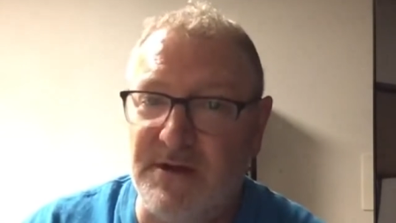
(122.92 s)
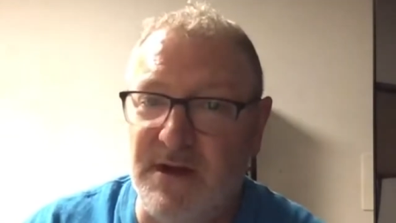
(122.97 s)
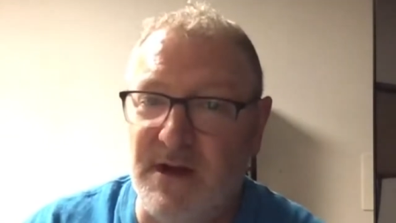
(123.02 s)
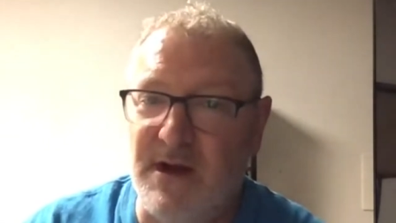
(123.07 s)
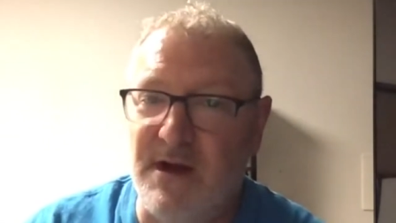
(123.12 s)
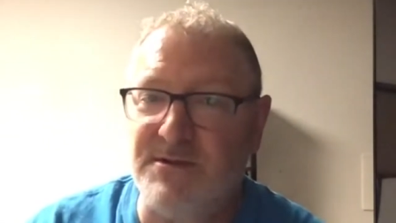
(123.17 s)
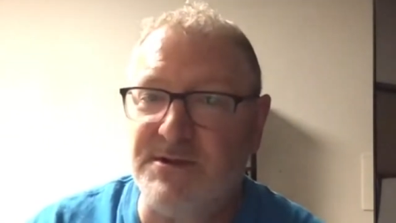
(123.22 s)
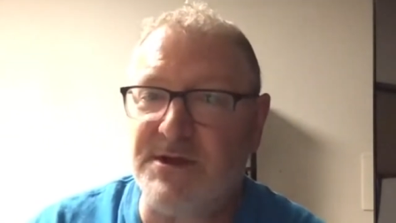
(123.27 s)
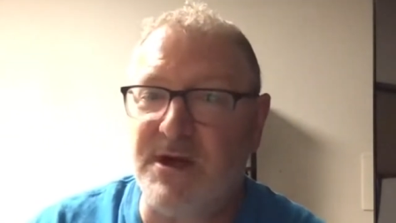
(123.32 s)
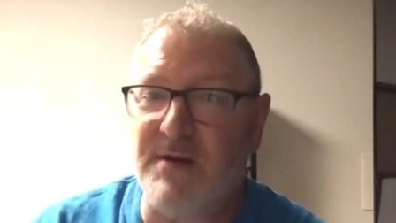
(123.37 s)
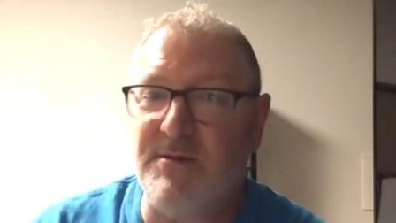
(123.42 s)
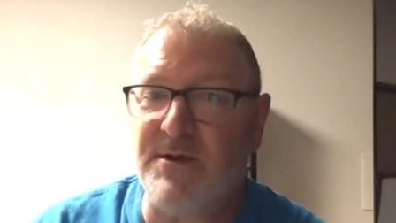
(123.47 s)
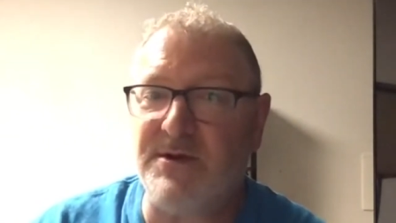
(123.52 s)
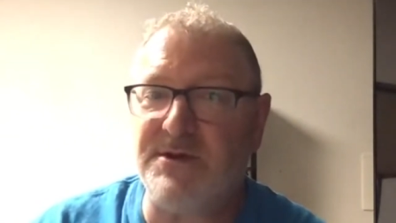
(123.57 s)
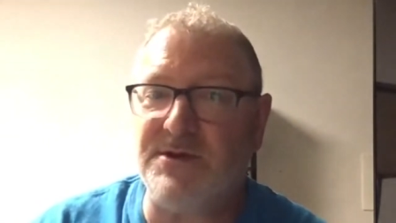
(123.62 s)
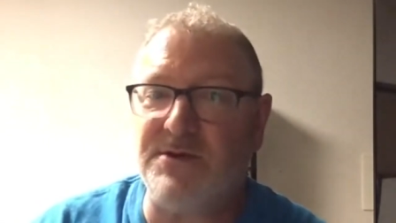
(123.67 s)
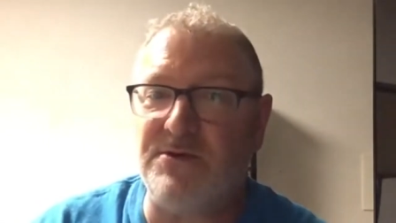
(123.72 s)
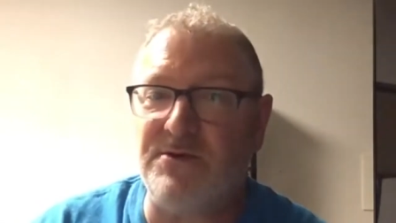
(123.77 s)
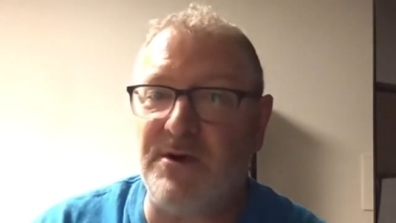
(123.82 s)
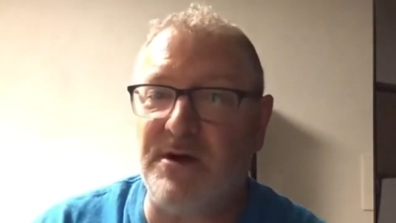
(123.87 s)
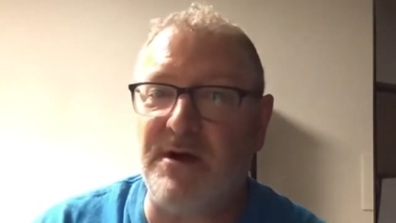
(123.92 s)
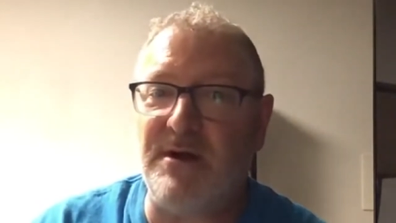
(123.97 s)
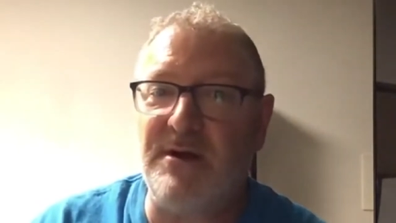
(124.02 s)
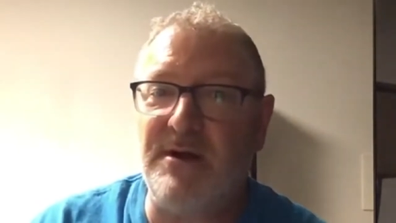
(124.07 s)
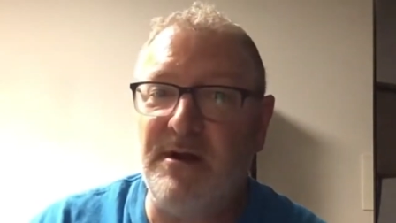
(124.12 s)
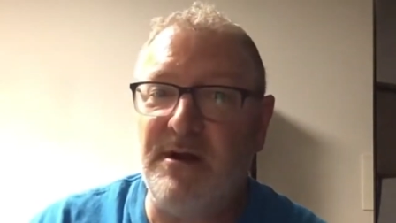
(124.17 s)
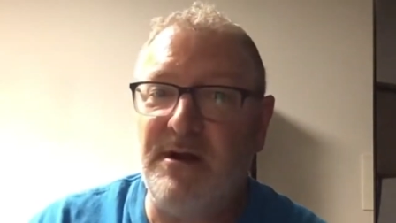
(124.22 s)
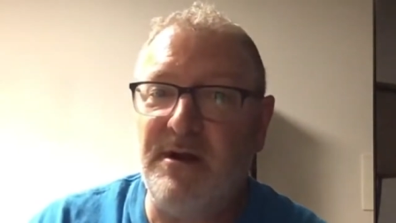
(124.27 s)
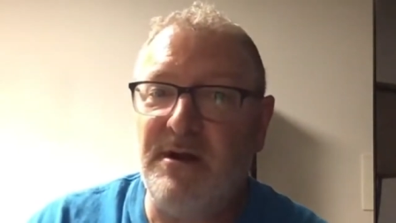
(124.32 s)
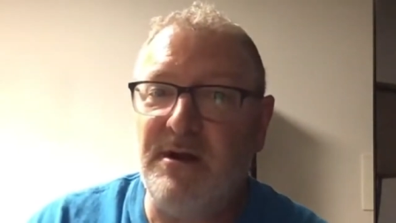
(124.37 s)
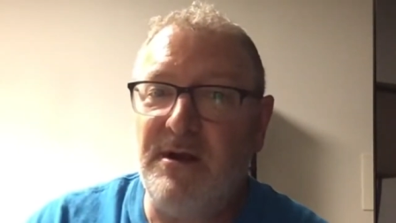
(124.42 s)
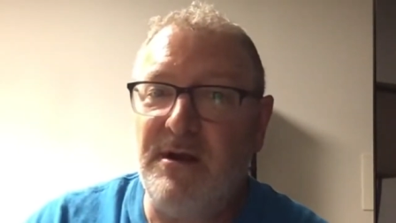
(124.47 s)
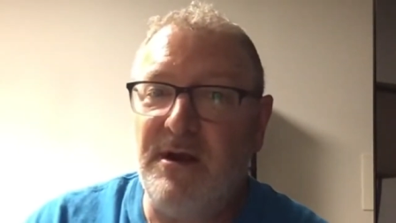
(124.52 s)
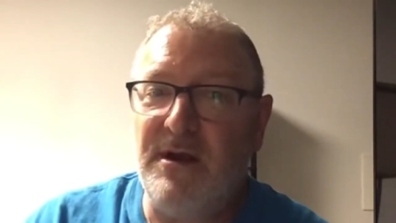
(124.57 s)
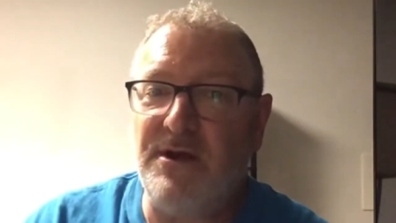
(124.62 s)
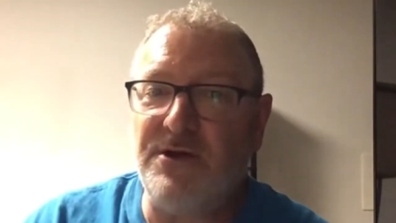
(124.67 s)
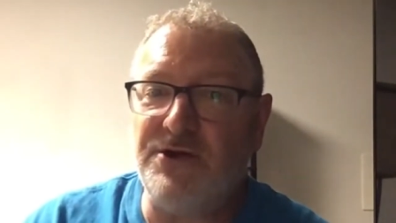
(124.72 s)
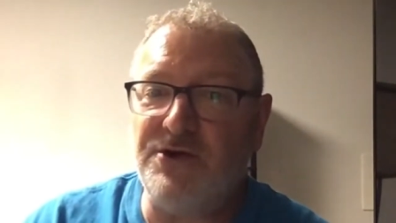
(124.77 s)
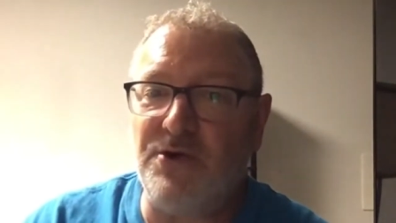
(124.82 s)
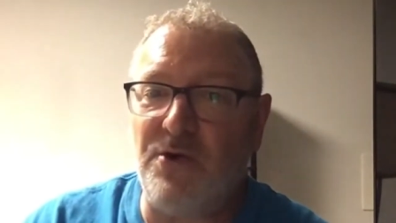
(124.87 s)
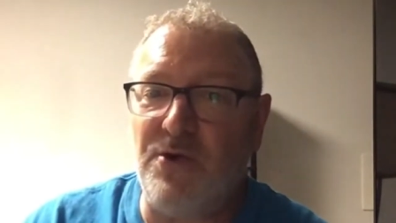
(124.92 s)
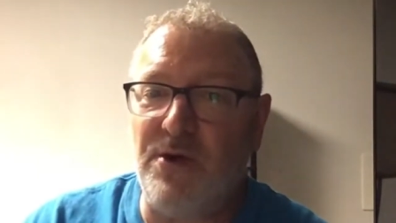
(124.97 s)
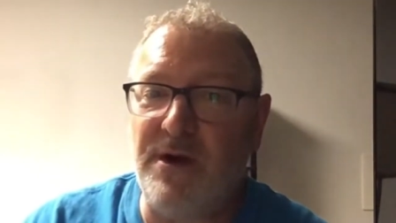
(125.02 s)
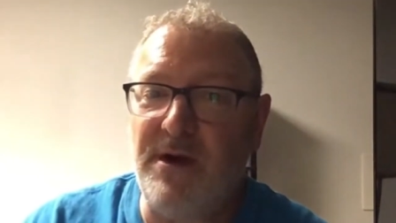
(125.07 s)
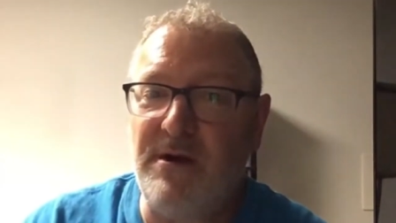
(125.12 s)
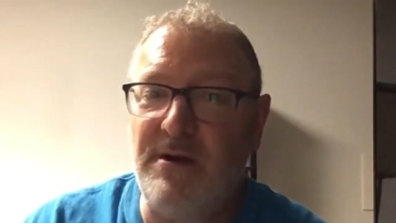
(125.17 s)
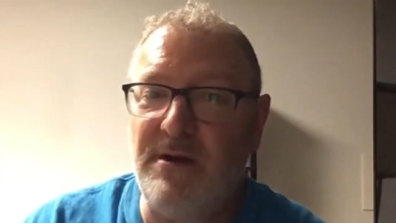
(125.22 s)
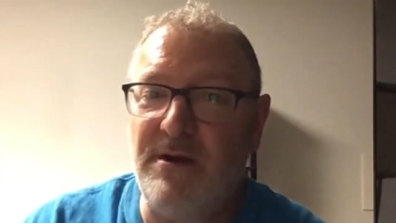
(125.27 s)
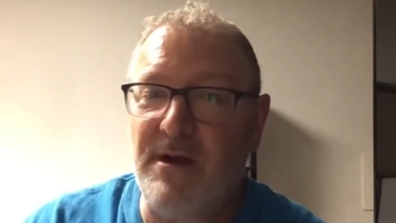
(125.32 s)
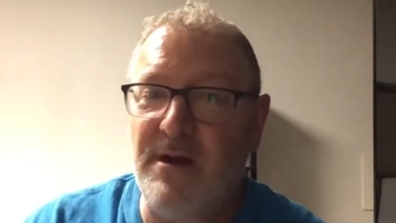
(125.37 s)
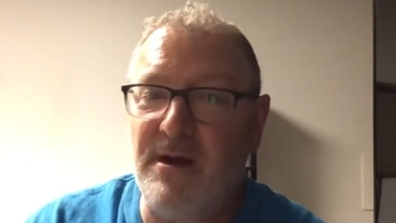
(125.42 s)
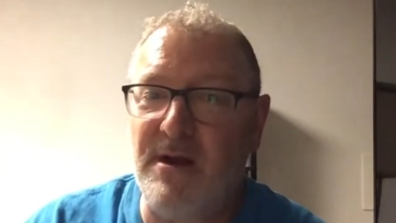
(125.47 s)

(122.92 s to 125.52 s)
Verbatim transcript: that I was able to enjoy.